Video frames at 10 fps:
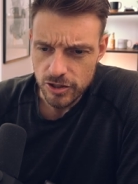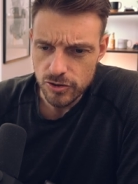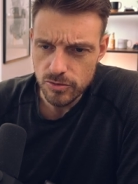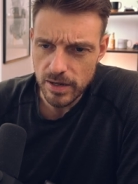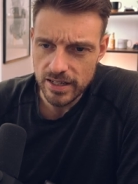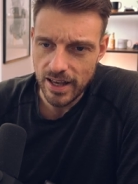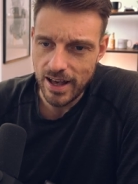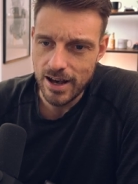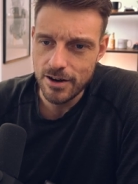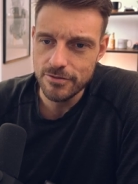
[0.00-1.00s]
you might
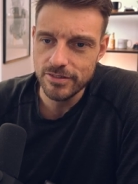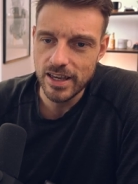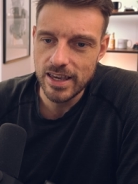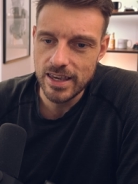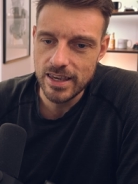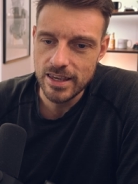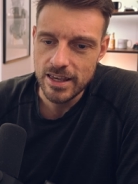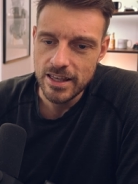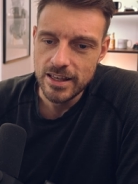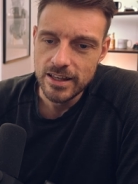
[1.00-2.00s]
have a
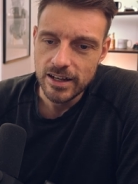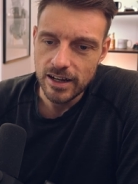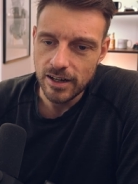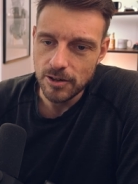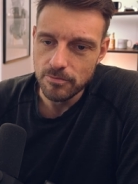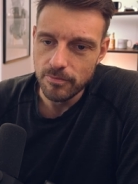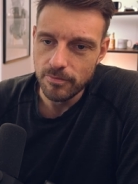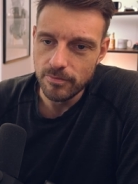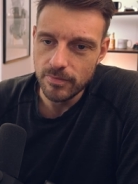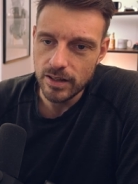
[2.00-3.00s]

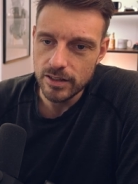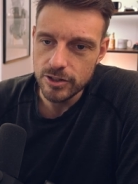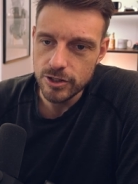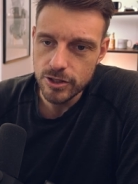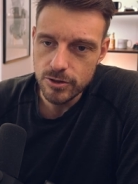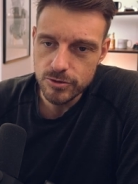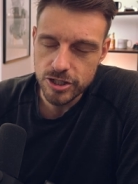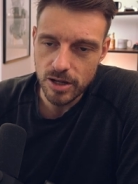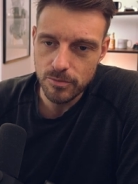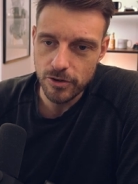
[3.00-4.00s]
um, huge
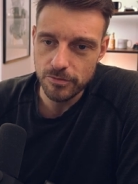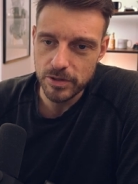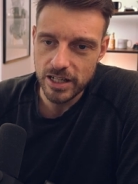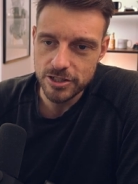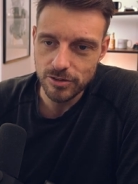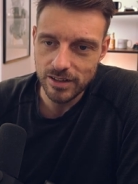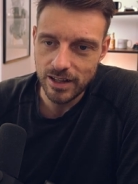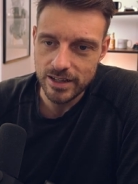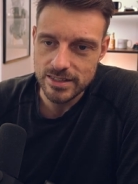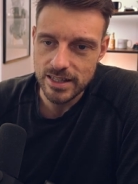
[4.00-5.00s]
number of potential
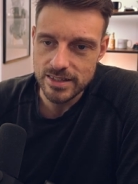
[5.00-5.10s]
clients.